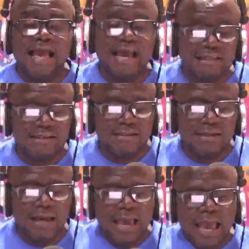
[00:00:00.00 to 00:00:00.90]

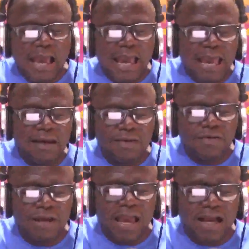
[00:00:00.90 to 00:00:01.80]
as
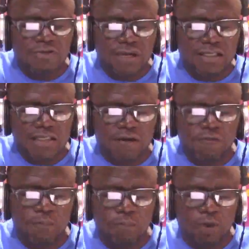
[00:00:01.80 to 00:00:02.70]
angry Adwoa
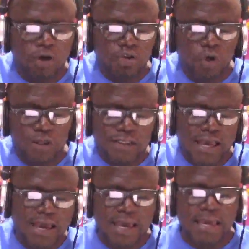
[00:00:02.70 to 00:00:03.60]
Safo blows hot
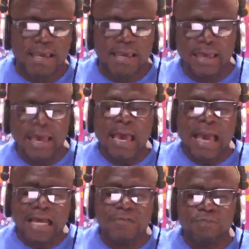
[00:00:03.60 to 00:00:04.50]
air
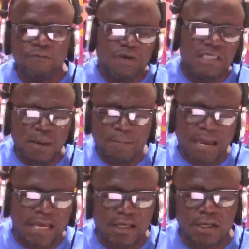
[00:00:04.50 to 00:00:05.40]
at Professor
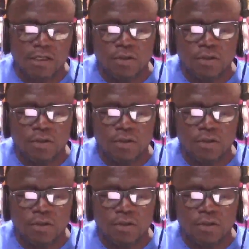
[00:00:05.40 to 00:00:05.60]
Mike